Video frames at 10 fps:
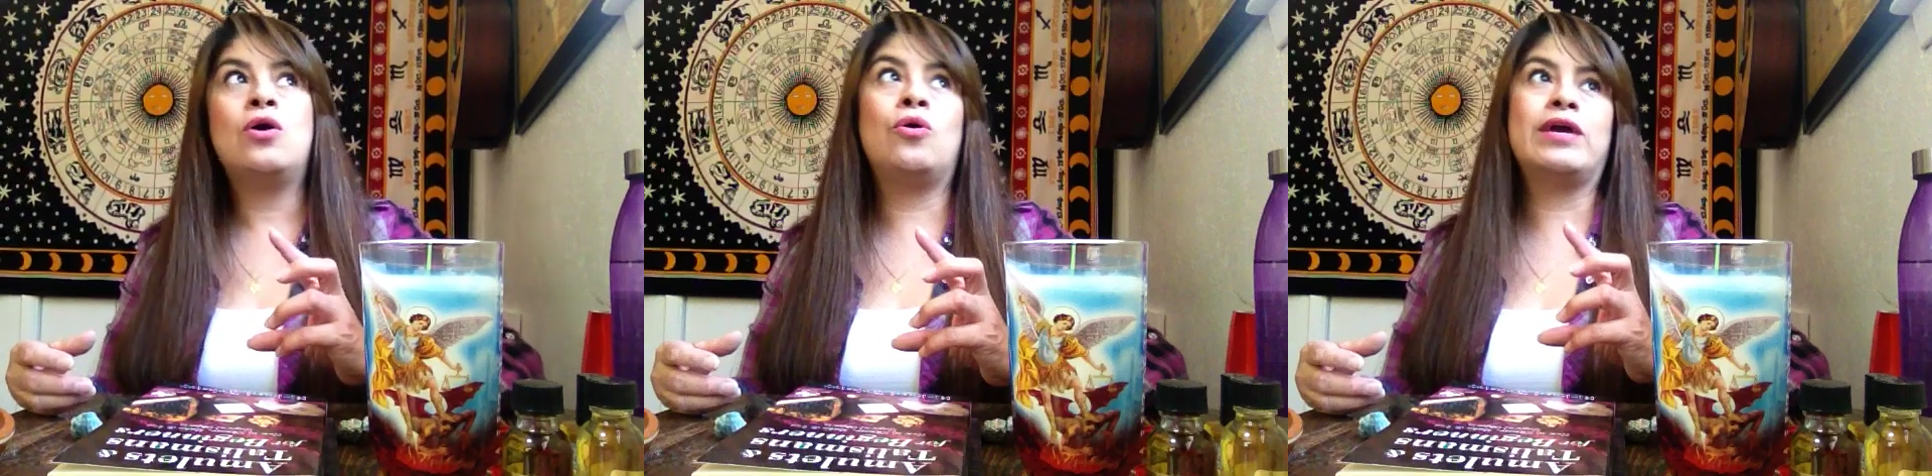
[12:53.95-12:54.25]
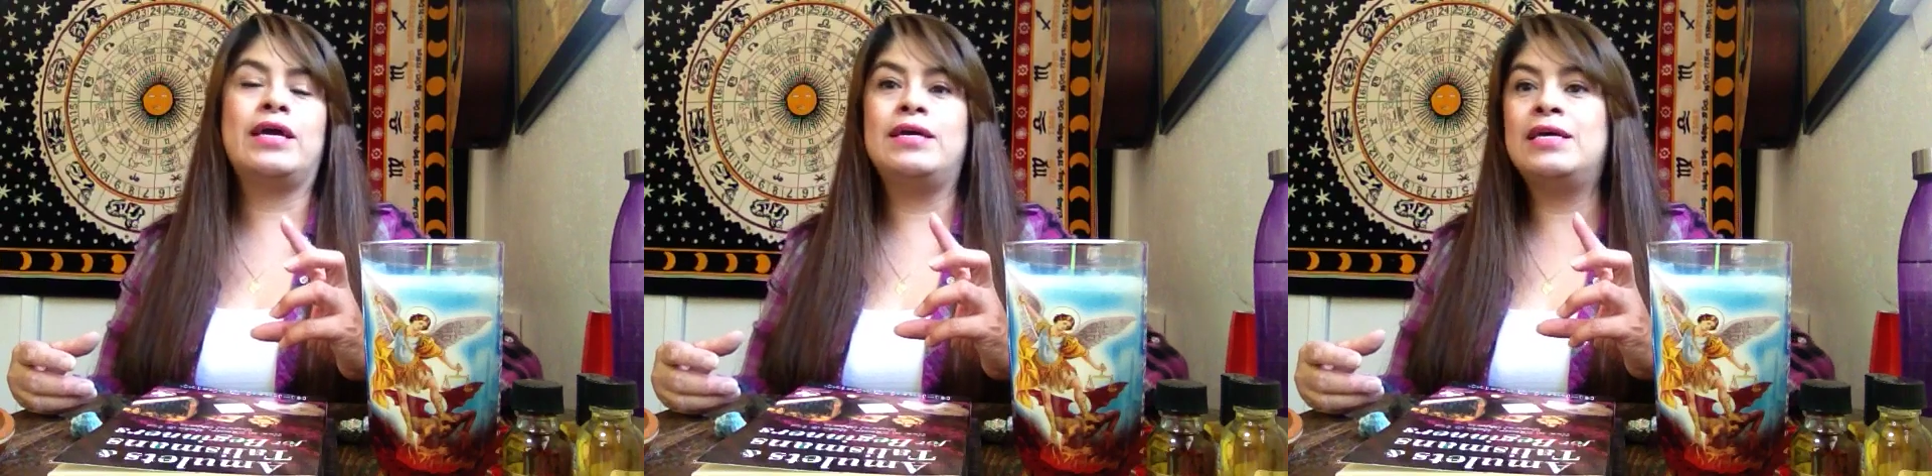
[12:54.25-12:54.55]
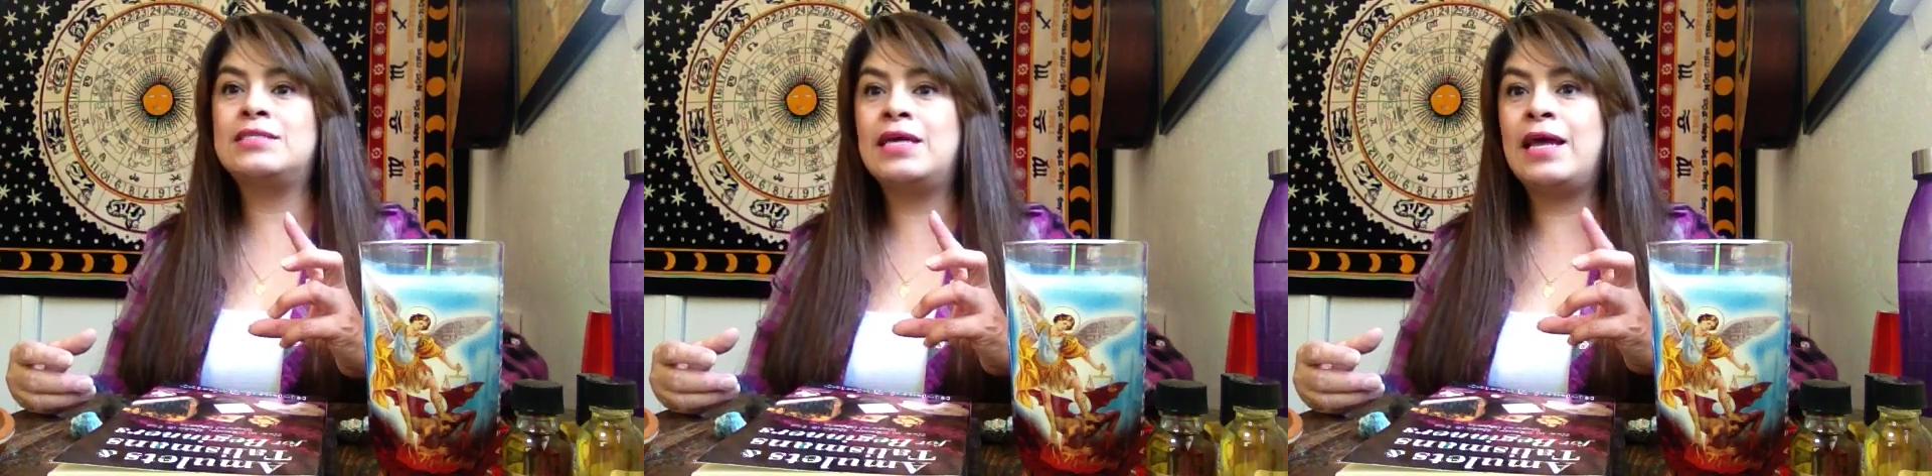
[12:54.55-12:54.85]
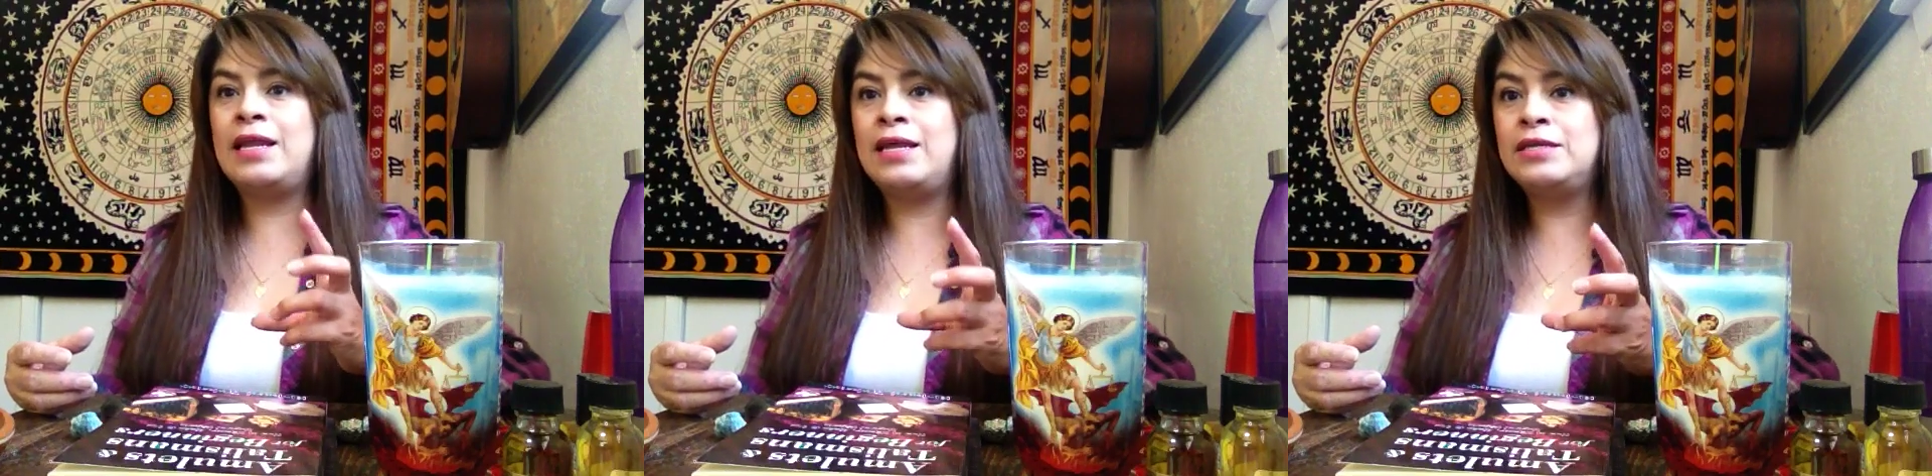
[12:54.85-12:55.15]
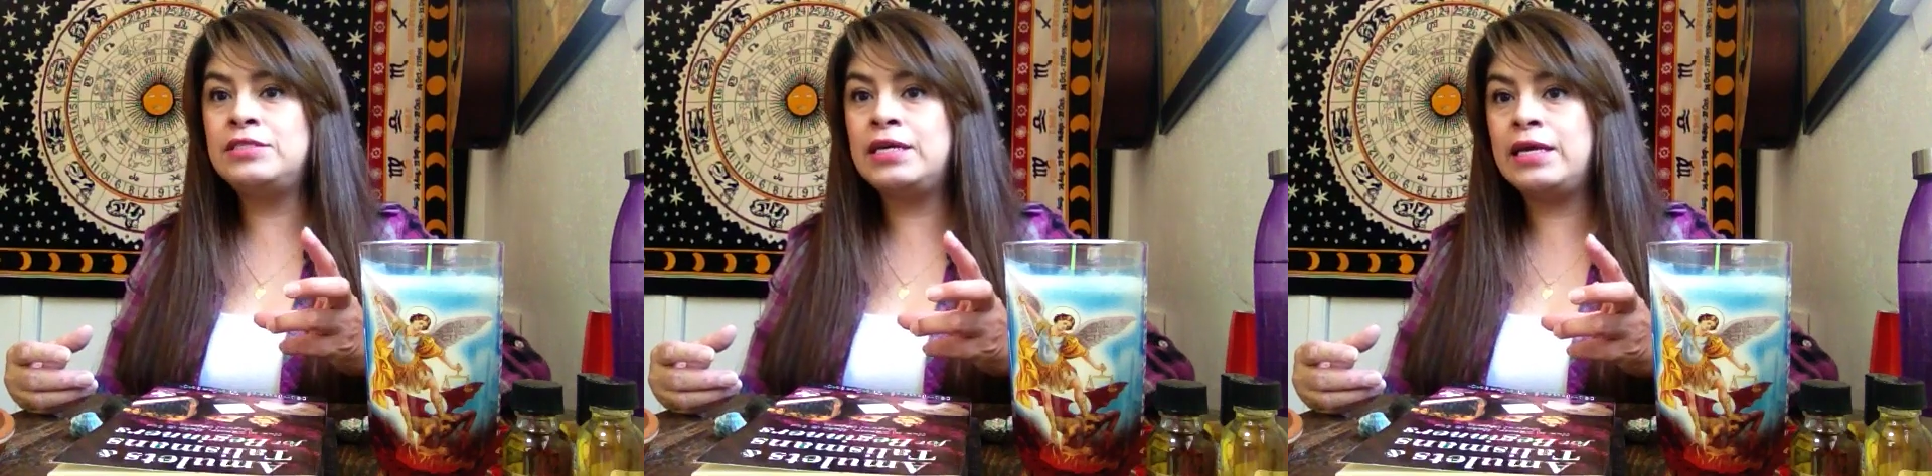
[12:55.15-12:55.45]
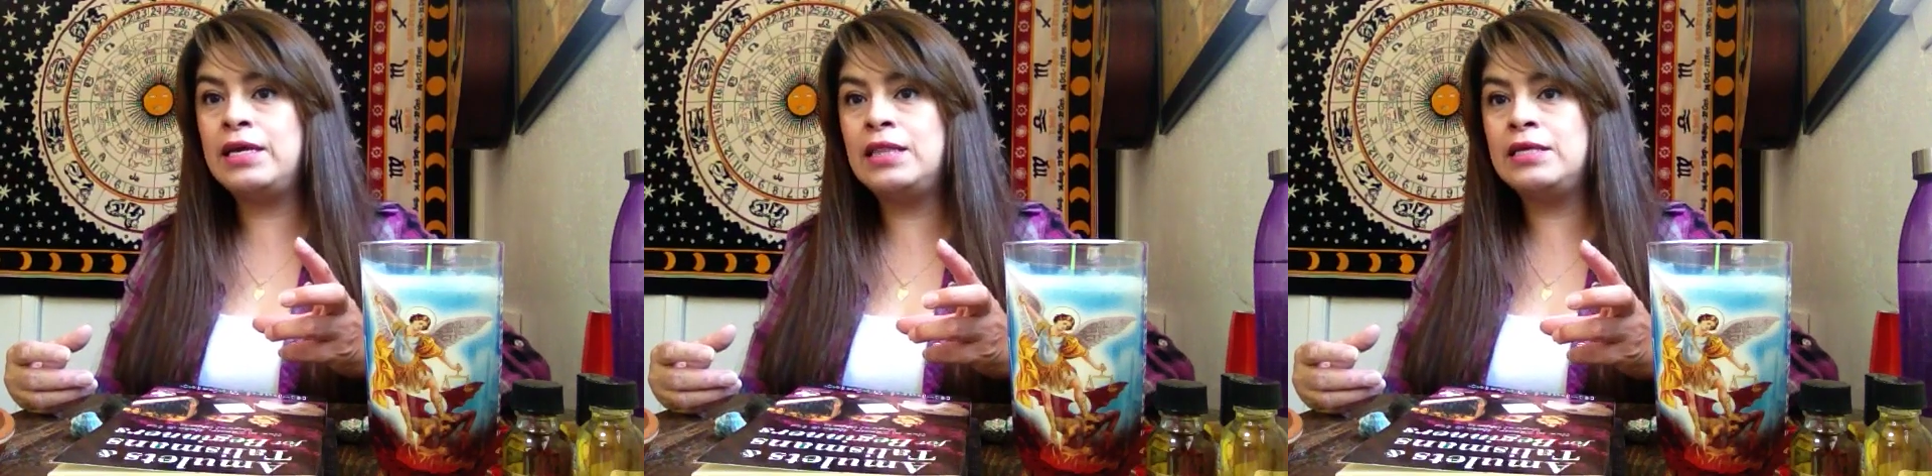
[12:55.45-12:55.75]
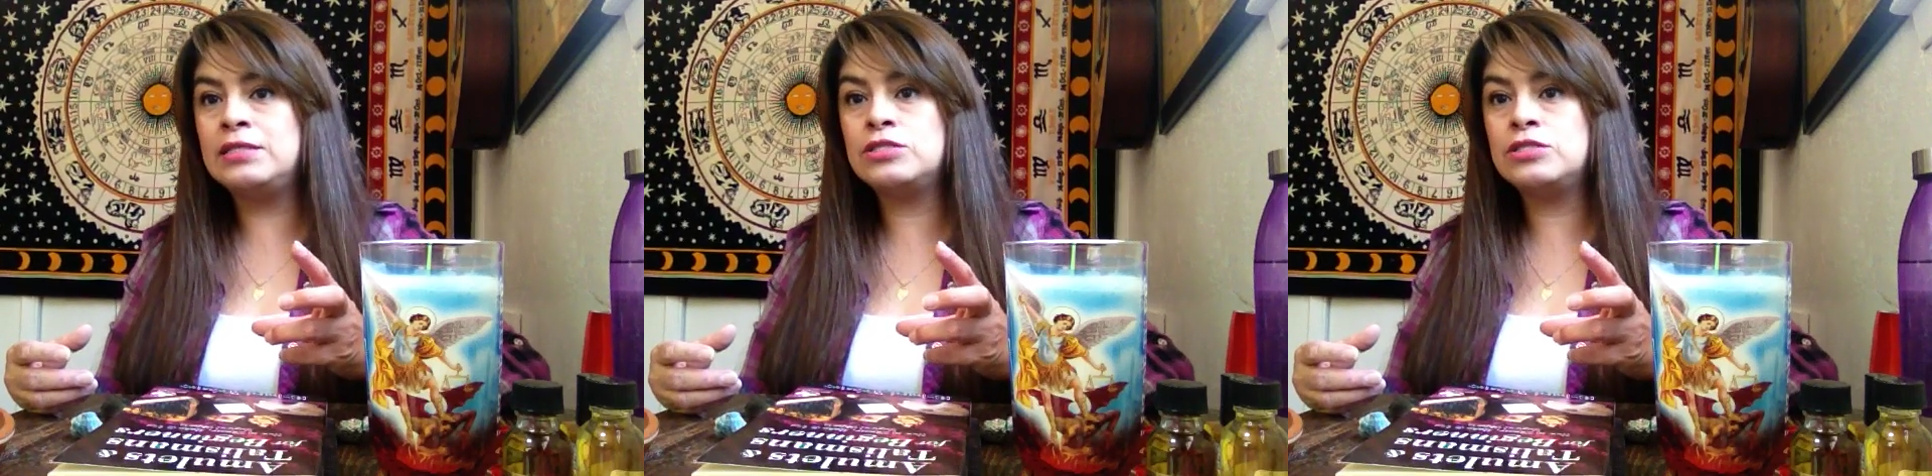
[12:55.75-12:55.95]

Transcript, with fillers: okay is it energy healing